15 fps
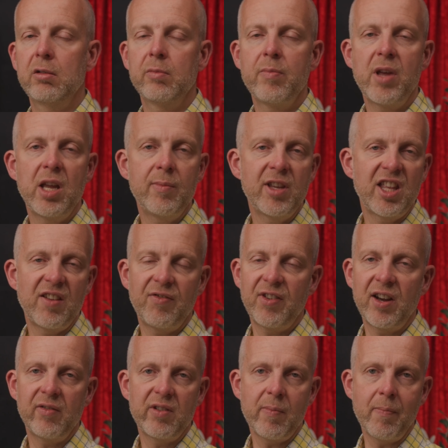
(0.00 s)
Or maybe they
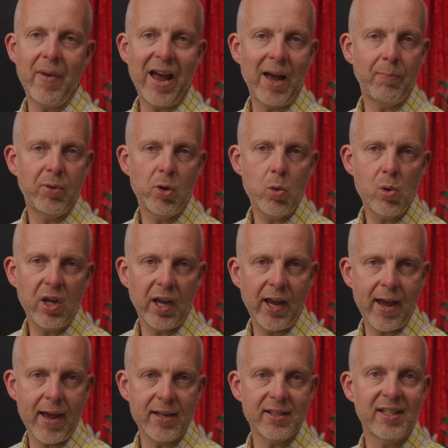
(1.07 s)
found a map. Who
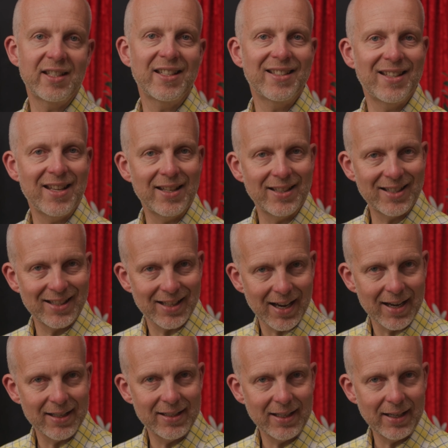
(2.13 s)
cares? It is the
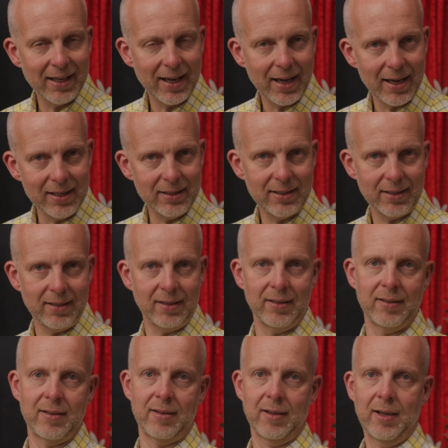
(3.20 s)
inciting
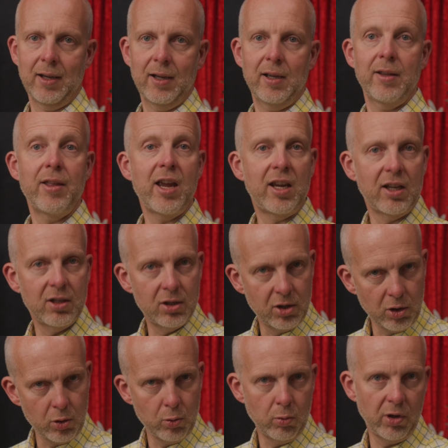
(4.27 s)
incident. They can
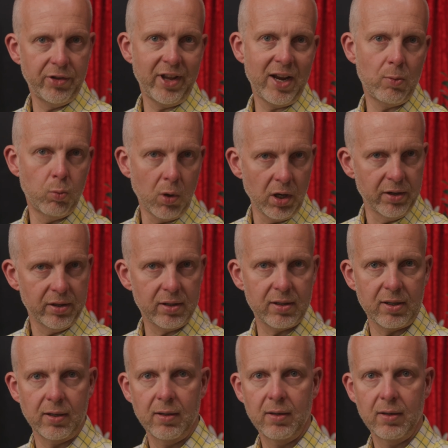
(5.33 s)
do what they want.